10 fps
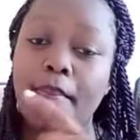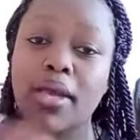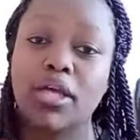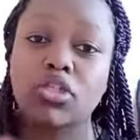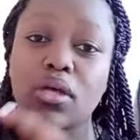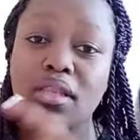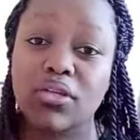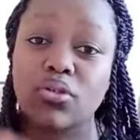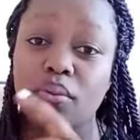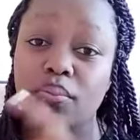make sure
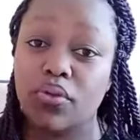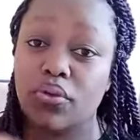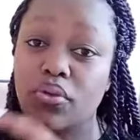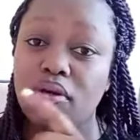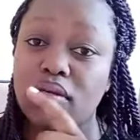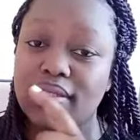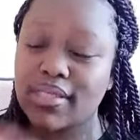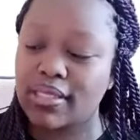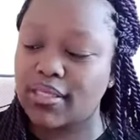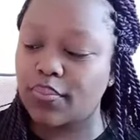that will be your
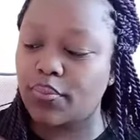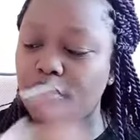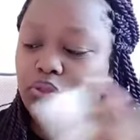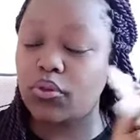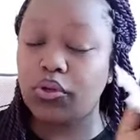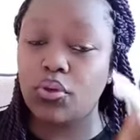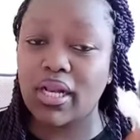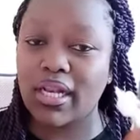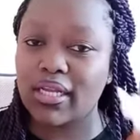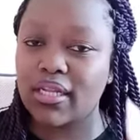starting point when you're
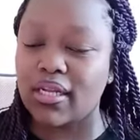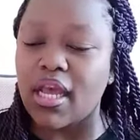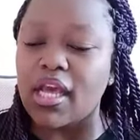cleaning.